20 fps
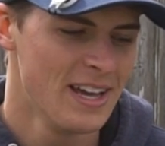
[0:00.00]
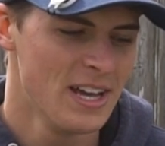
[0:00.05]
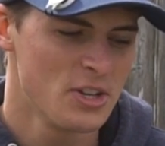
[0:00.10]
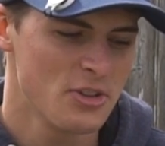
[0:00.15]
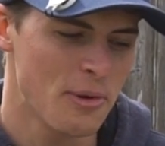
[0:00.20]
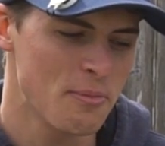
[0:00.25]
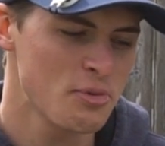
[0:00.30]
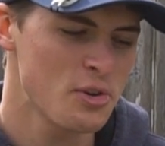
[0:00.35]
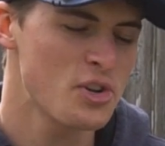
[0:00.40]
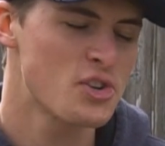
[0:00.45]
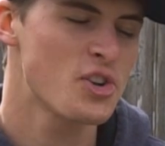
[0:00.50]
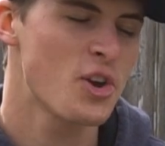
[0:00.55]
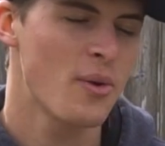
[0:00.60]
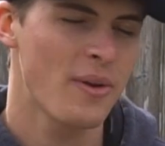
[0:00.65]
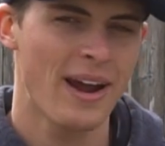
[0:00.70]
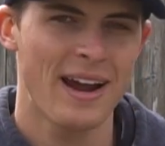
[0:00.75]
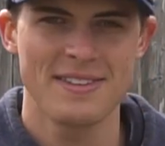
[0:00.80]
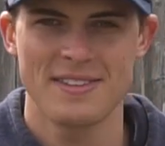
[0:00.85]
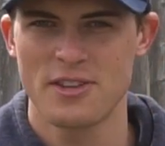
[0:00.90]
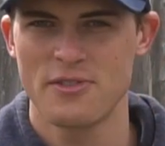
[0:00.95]
So I'm just gonna show you
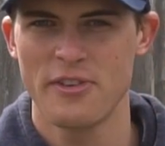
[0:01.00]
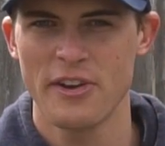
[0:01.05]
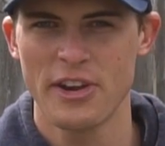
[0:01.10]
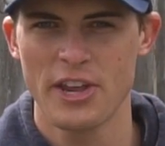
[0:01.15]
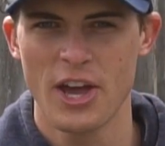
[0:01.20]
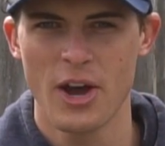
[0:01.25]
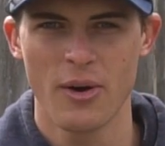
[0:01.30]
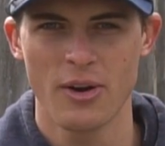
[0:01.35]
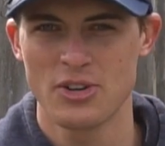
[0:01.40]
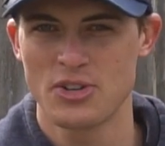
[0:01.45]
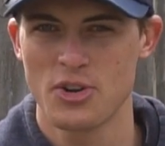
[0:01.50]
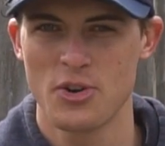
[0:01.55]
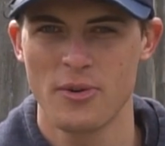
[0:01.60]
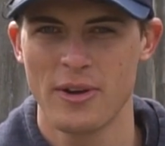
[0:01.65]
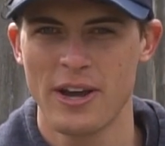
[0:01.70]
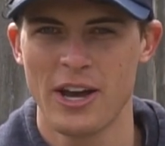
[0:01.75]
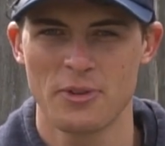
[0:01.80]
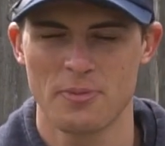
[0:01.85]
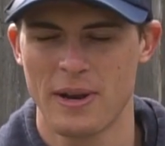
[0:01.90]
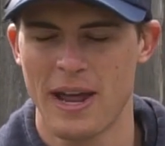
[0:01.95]
guys this video and show you
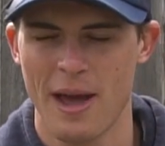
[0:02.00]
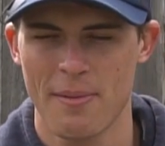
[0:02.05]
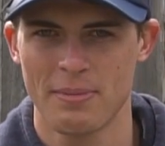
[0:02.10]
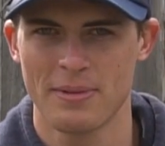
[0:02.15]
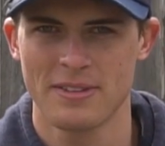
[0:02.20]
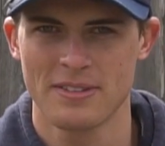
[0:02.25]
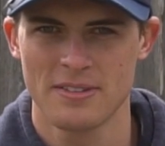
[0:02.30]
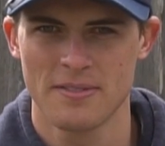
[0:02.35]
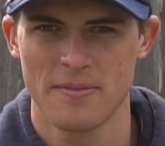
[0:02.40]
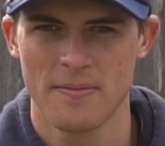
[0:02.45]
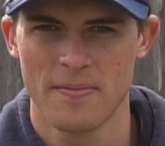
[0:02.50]
guys what happens.